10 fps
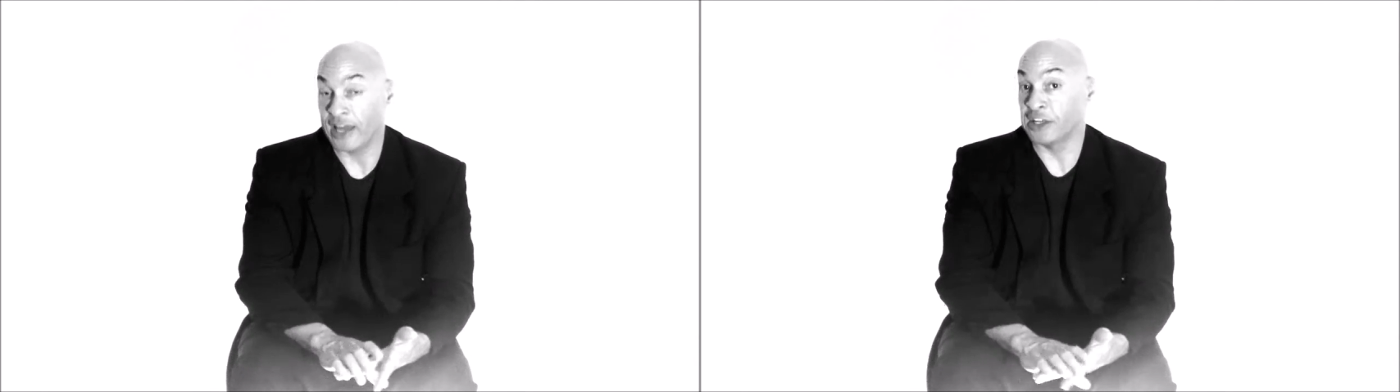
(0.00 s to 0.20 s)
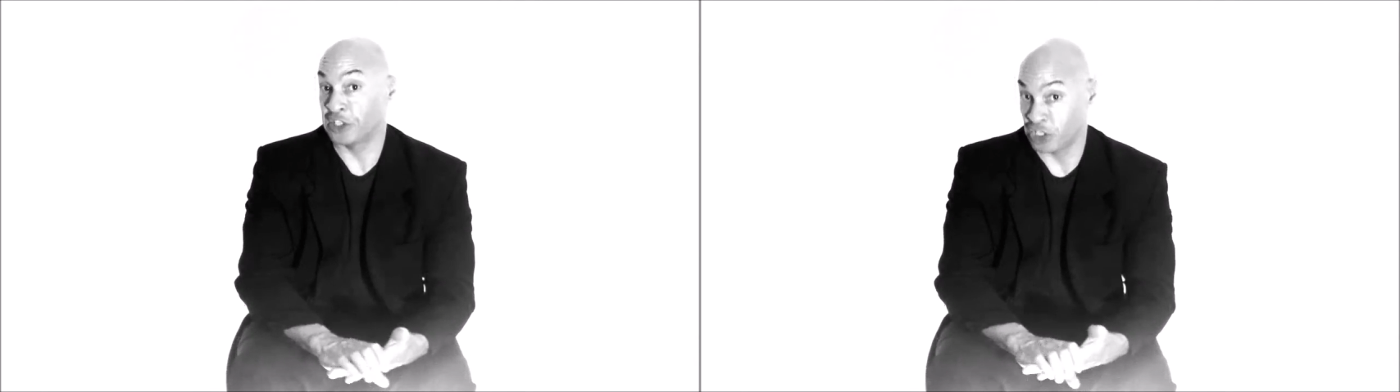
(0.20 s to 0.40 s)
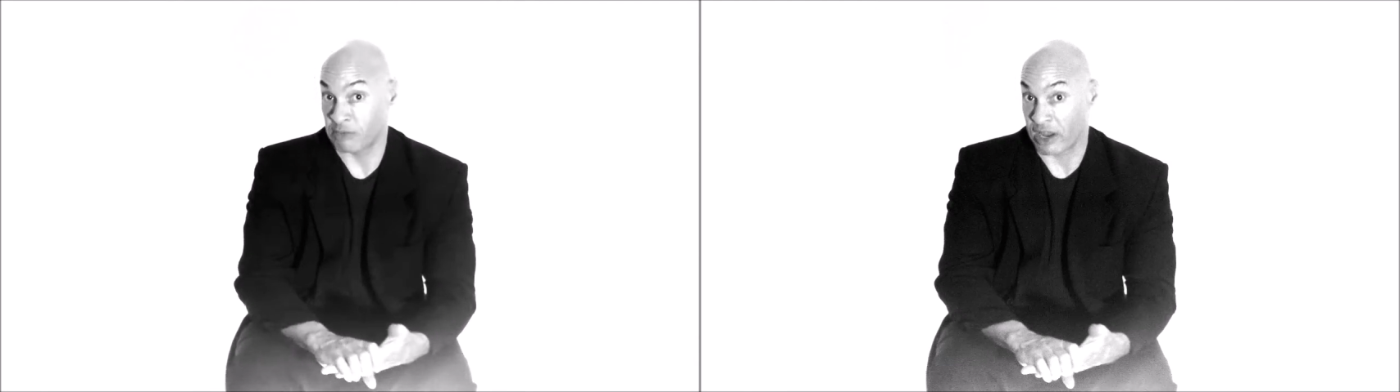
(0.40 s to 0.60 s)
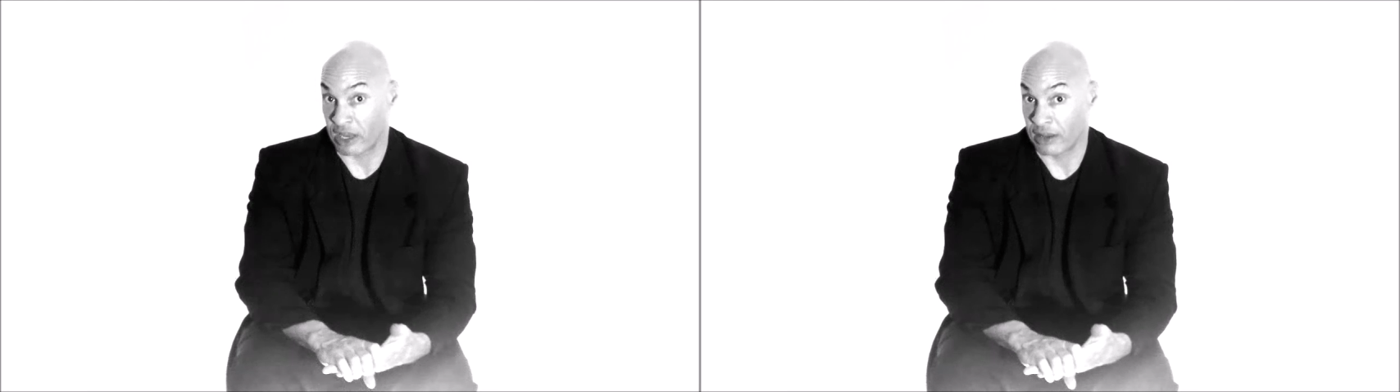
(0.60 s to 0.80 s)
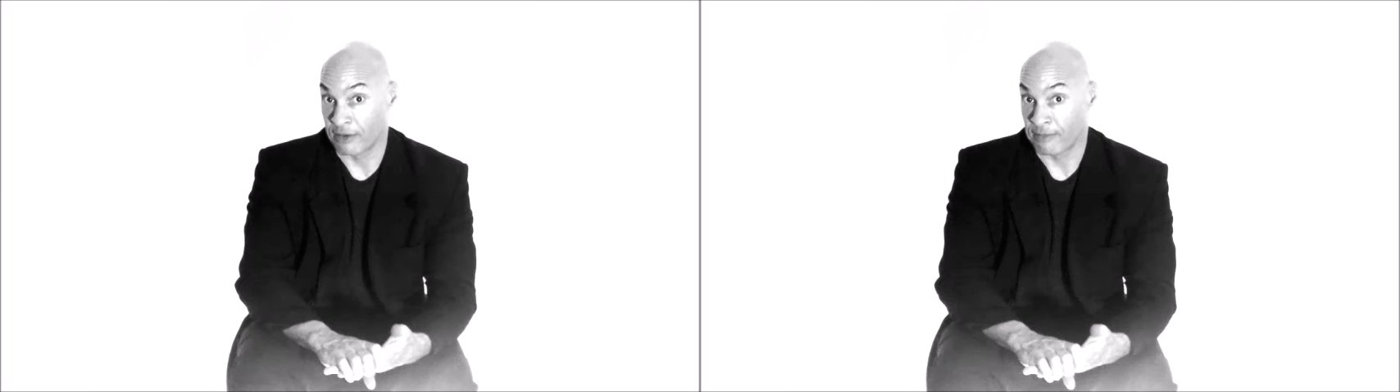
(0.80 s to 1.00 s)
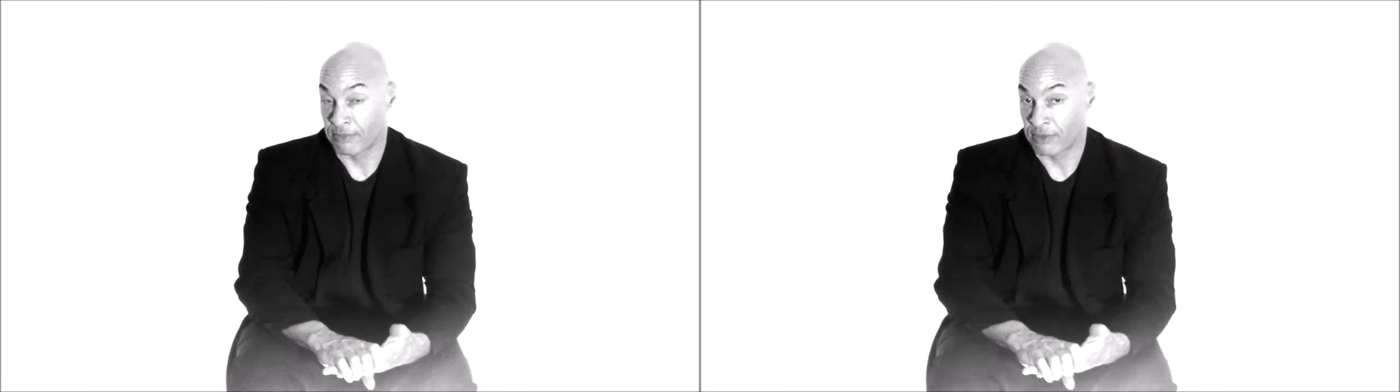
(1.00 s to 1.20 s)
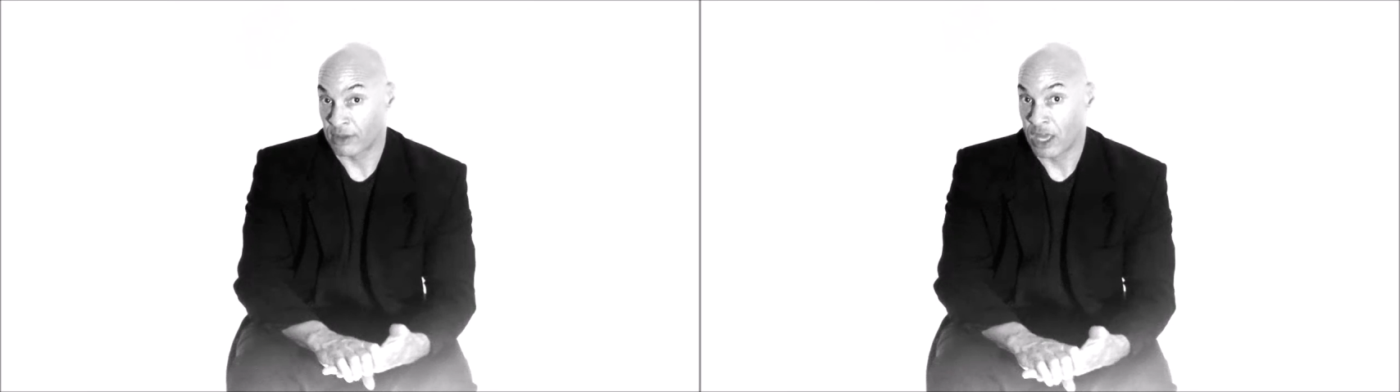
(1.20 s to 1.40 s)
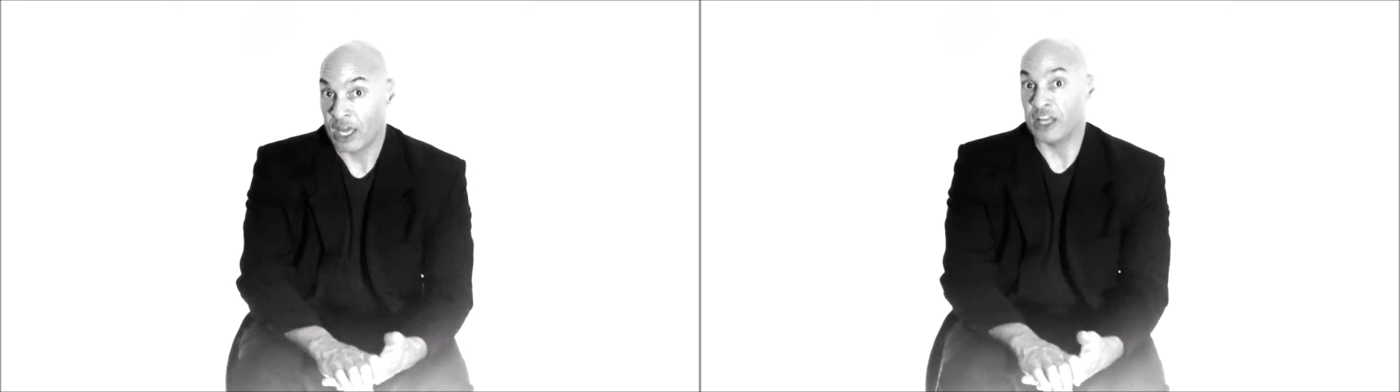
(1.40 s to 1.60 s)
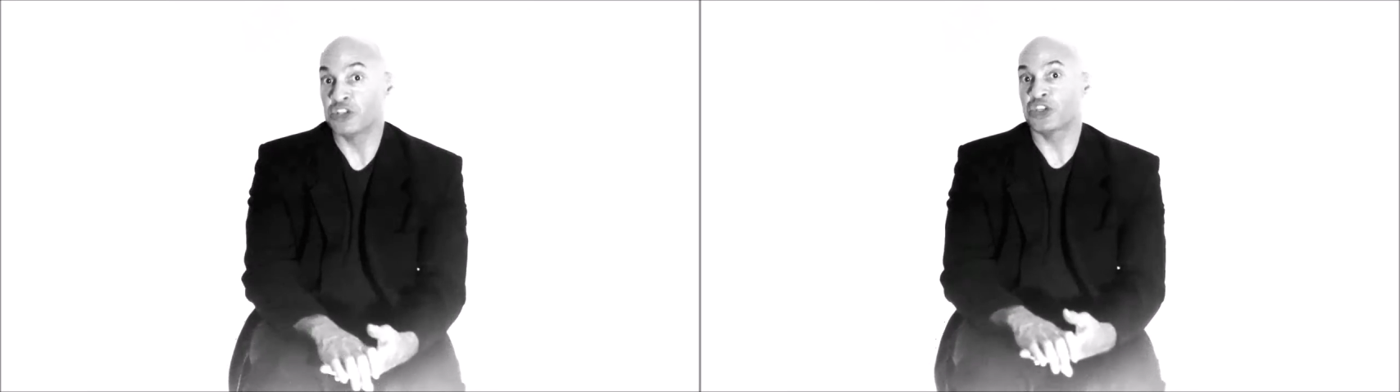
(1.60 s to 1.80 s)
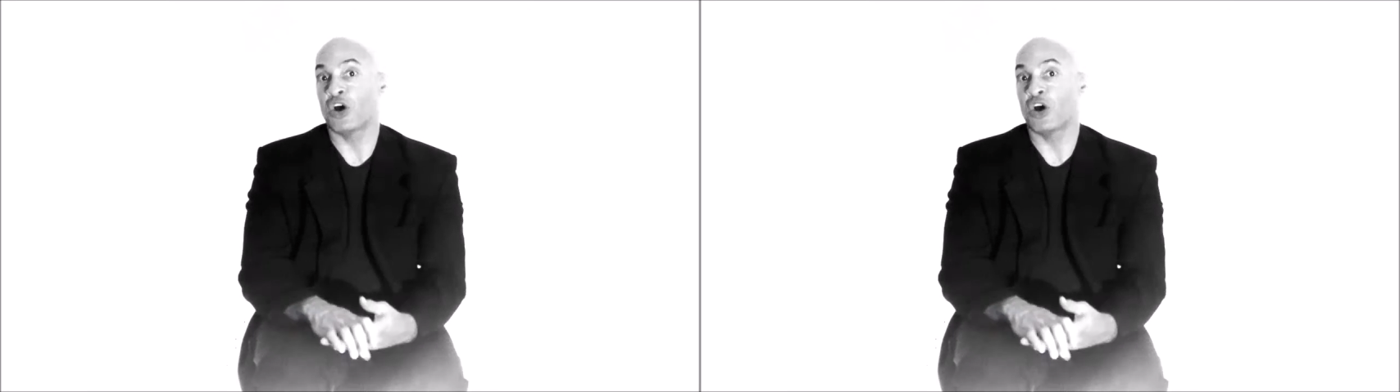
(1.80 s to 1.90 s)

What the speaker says: and decision making. And